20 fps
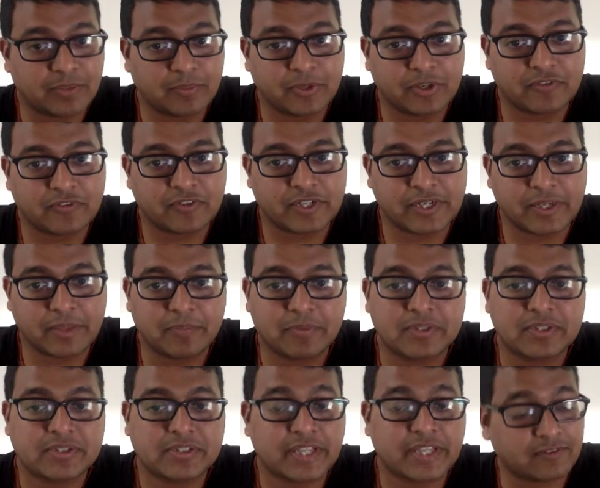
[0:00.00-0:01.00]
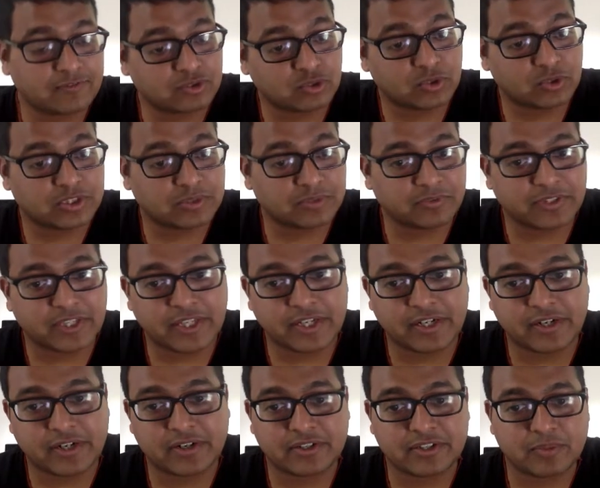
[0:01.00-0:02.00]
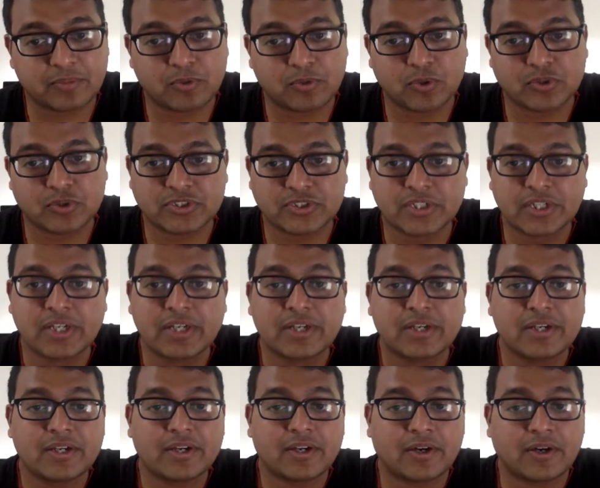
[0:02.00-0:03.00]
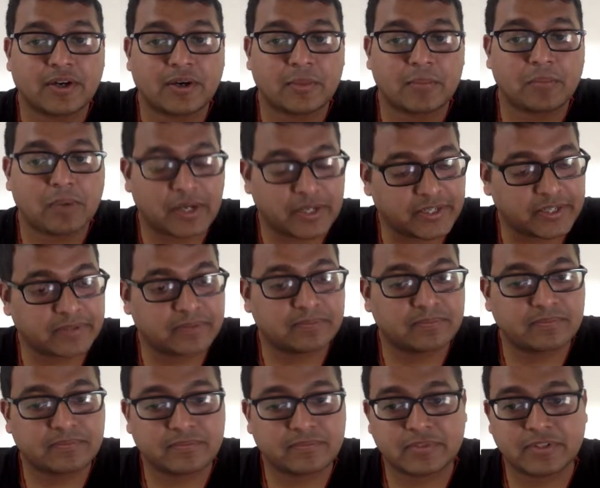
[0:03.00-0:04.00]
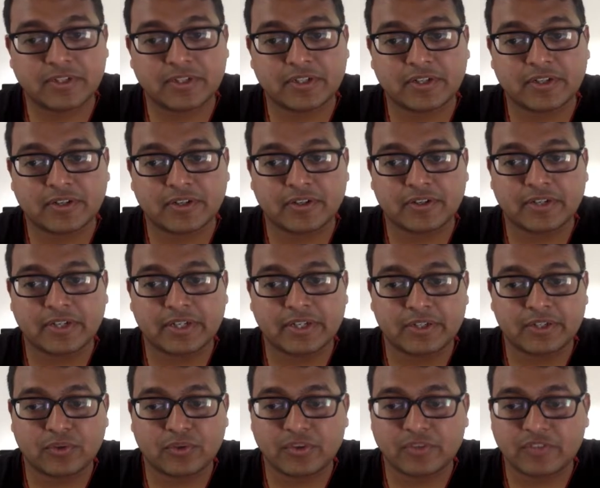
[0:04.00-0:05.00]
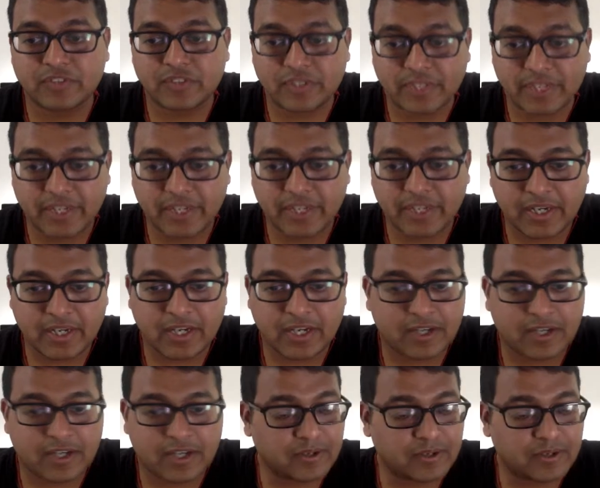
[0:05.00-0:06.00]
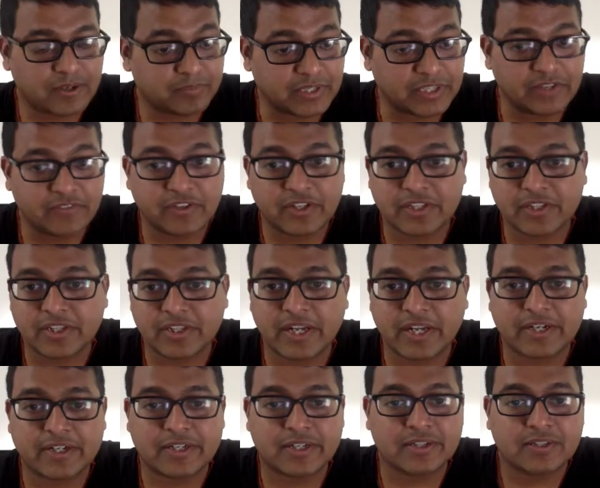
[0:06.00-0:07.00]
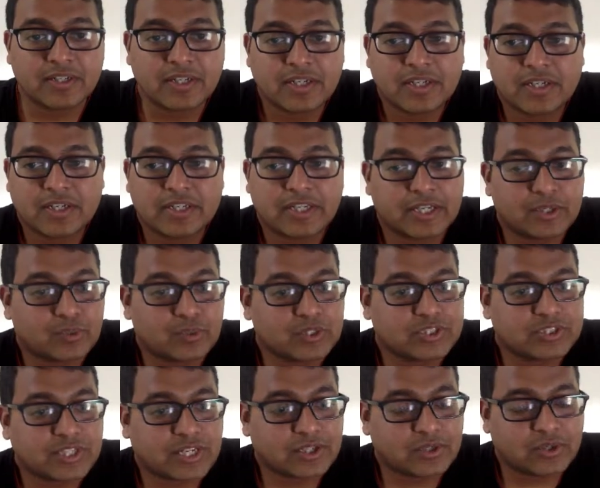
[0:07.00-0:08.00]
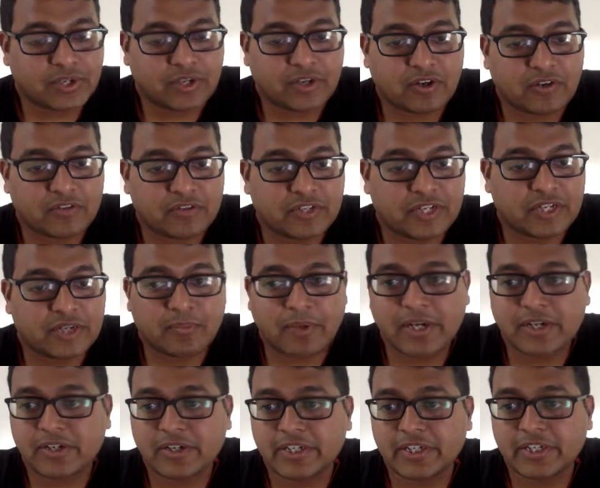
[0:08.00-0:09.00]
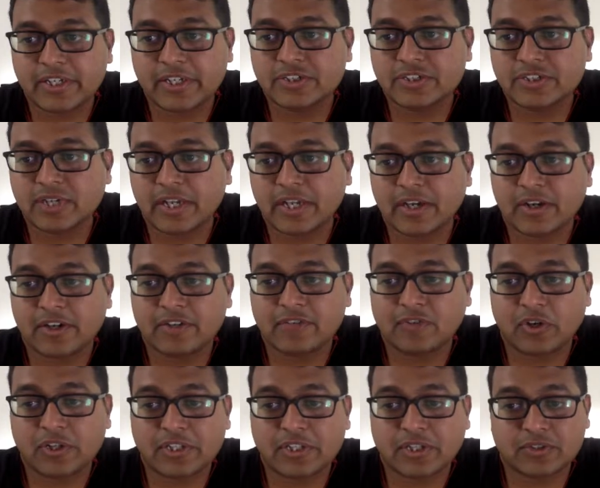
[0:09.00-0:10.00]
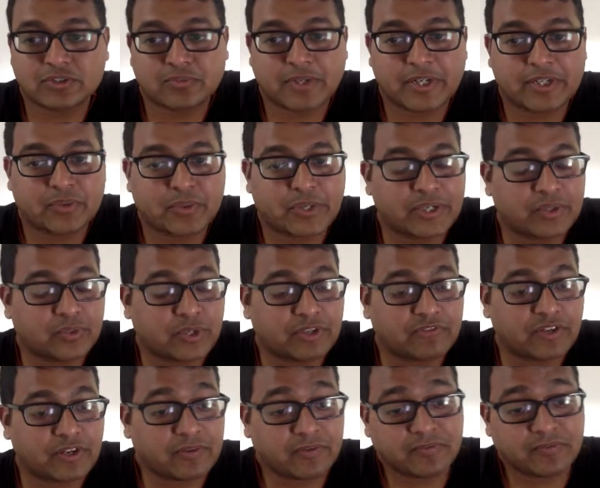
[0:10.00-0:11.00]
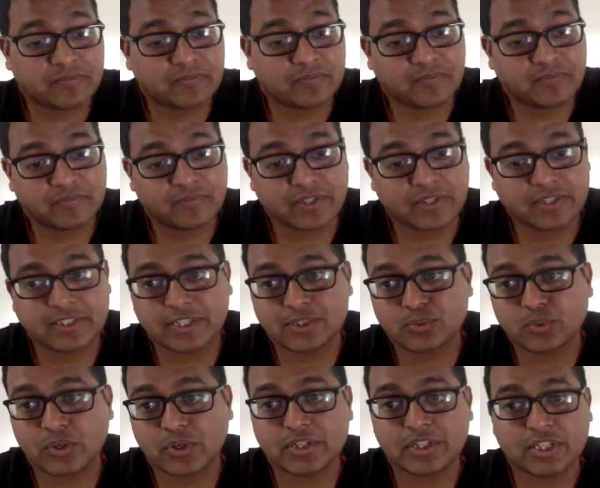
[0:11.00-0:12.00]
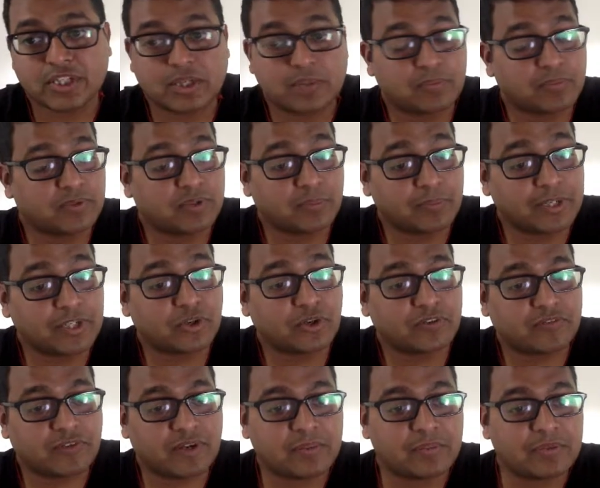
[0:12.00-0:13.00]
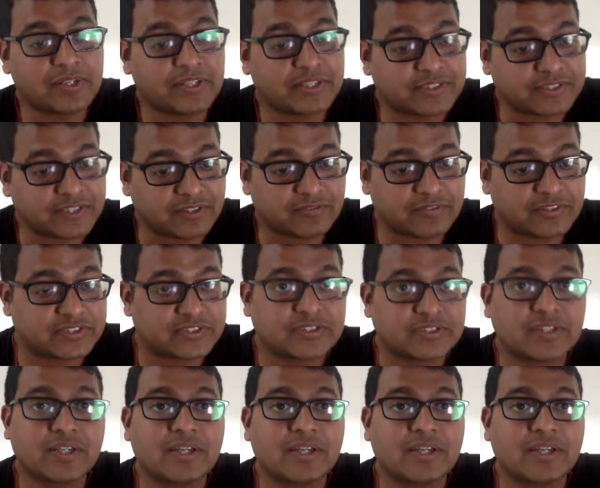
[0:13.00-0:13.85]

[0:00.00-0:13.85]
bit of a dip. They have sold some of their cryptos, uh, but uh, you know, even they are believing that it will start to recover and might reach like one hundred forty thousand by twenty twenty-five. Right? That's what the, the Bitcoin family is convinced.